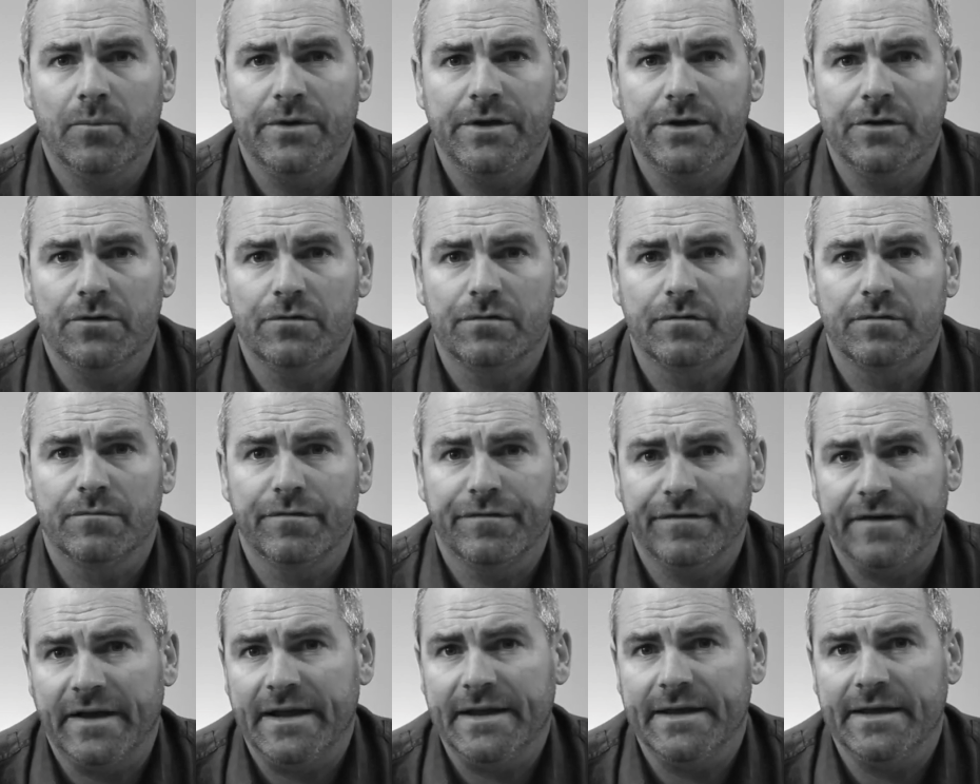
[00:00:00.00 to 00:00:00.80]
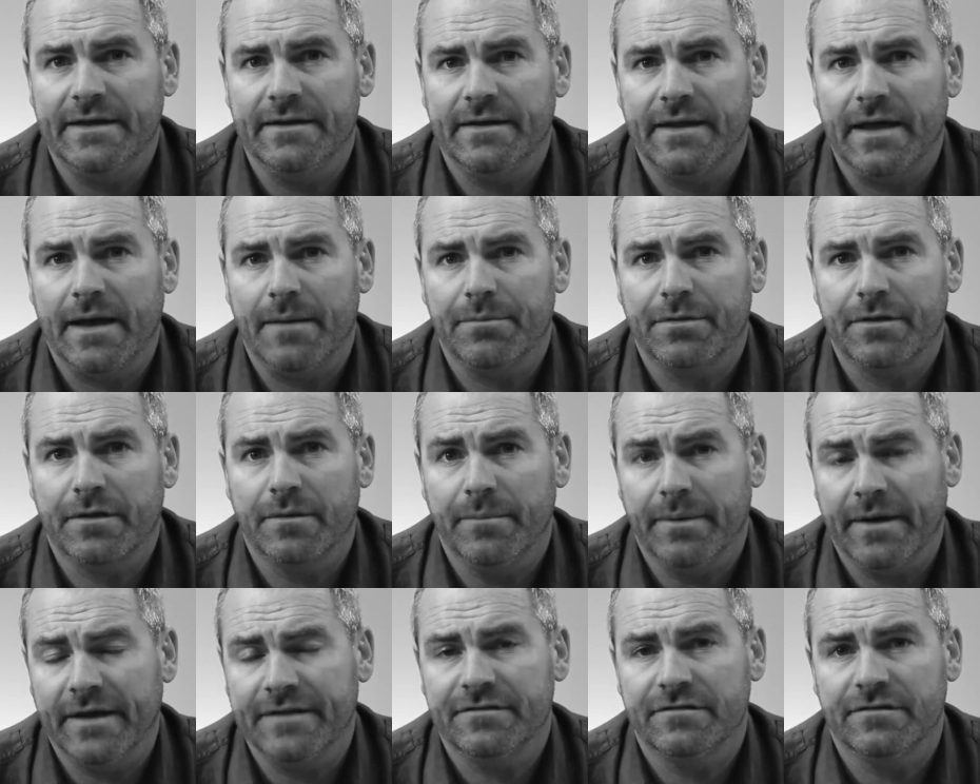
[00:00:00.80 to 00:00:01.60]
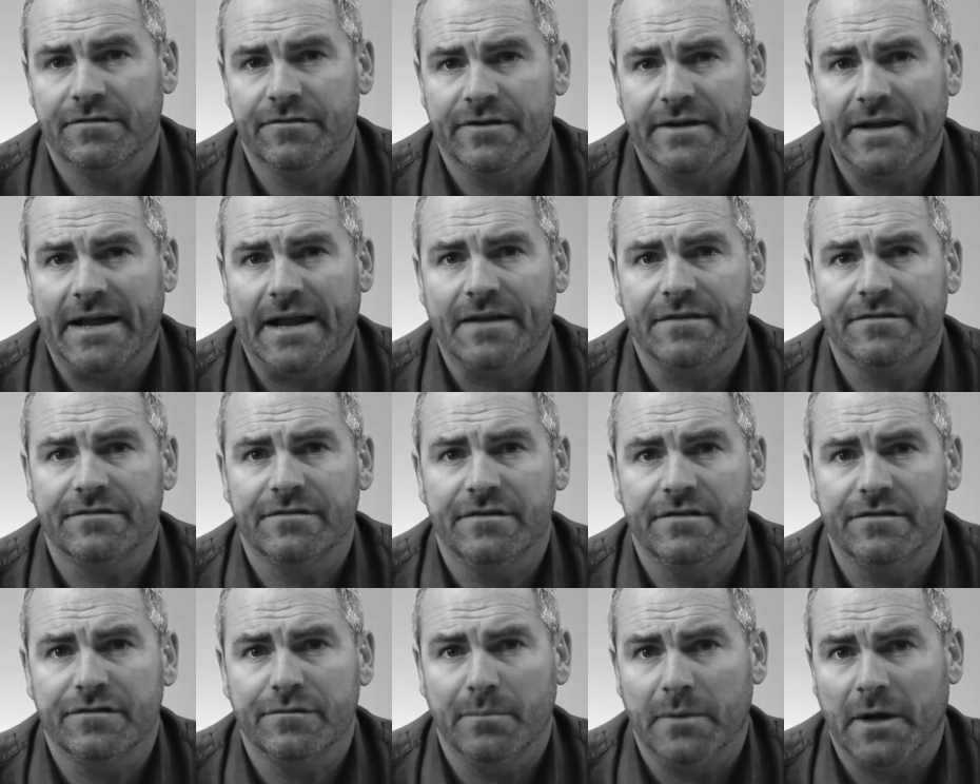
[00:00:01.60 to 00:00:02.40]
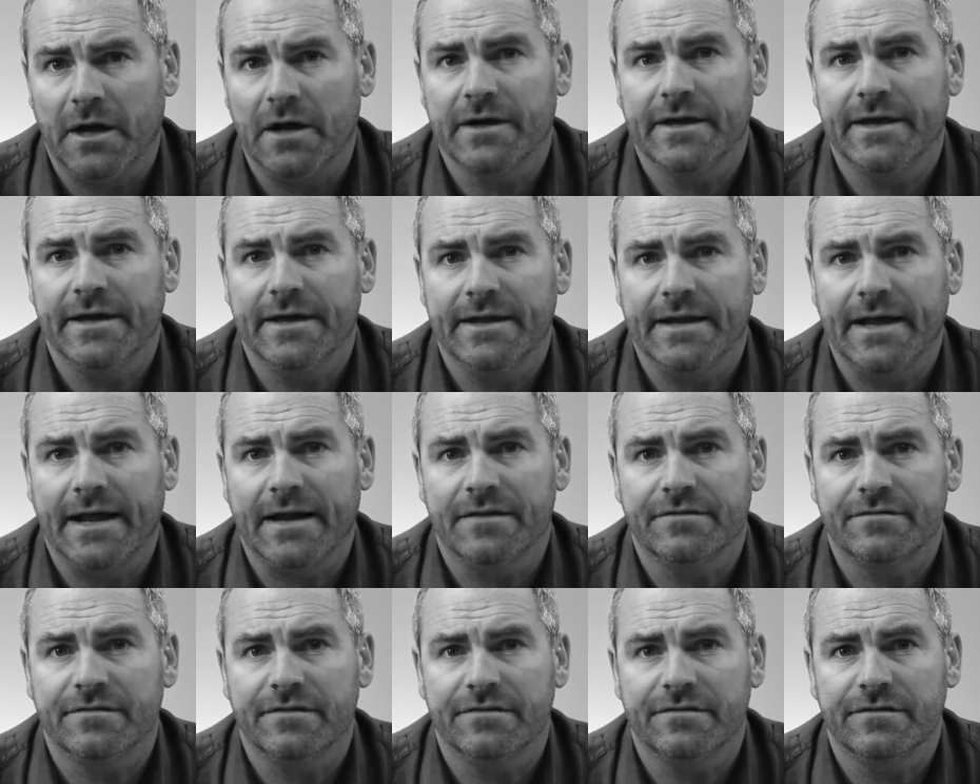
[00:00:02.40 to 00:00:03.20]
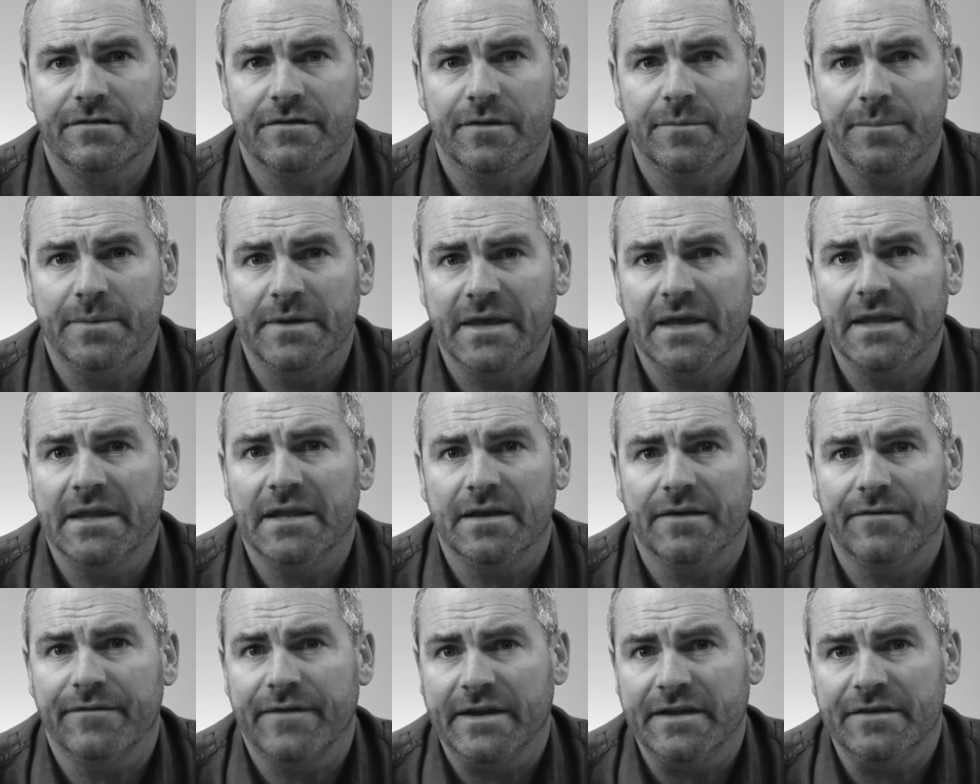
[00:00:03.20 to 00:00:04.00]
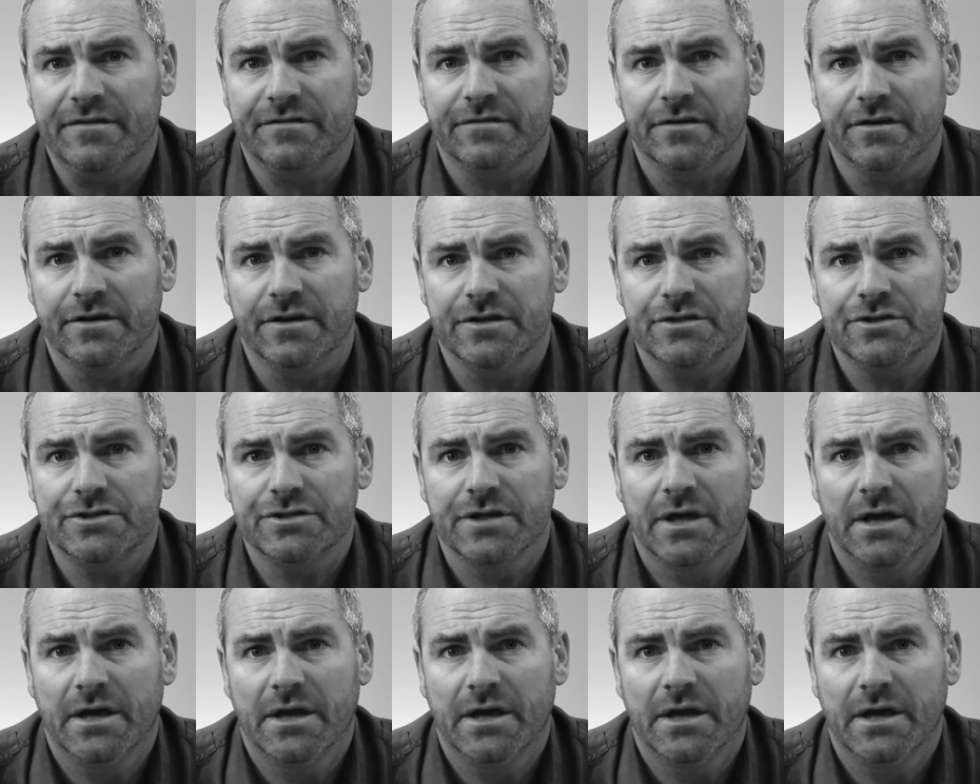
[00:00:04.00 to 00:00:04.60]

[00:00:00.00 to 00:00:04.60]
We do some fairly in-depth competitor analysis, market analysis at the beginning of any search.